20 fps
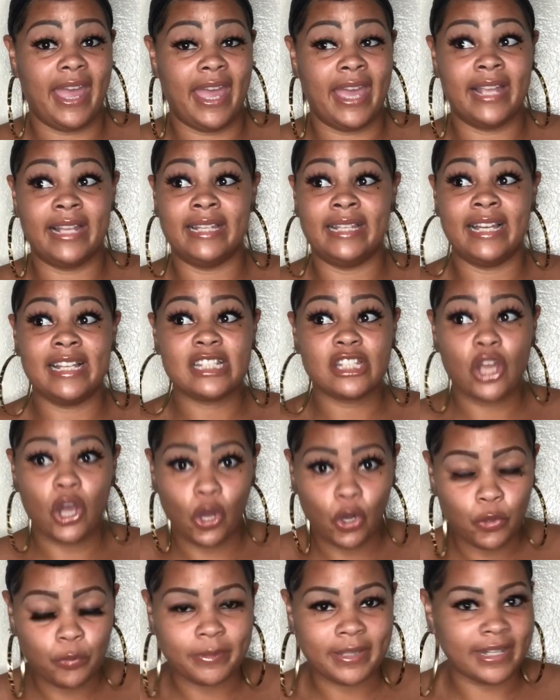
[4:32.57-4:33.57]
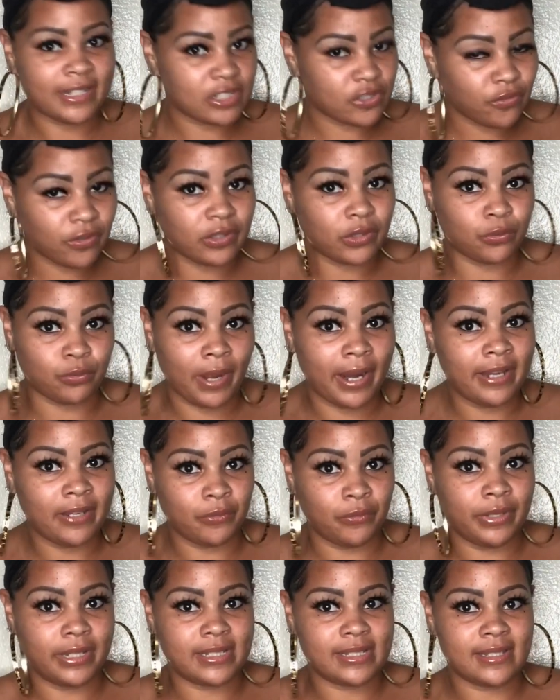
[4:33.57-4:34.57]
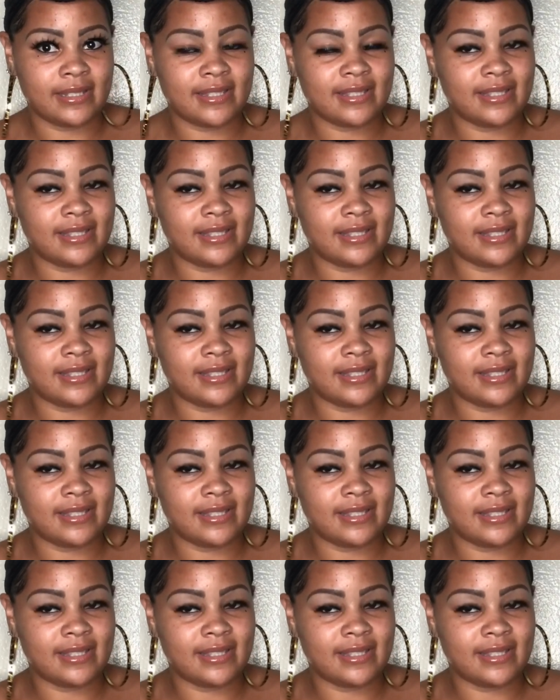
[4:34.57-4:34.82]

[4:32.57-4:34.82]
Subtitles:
And let's hope that it's for the right reasons.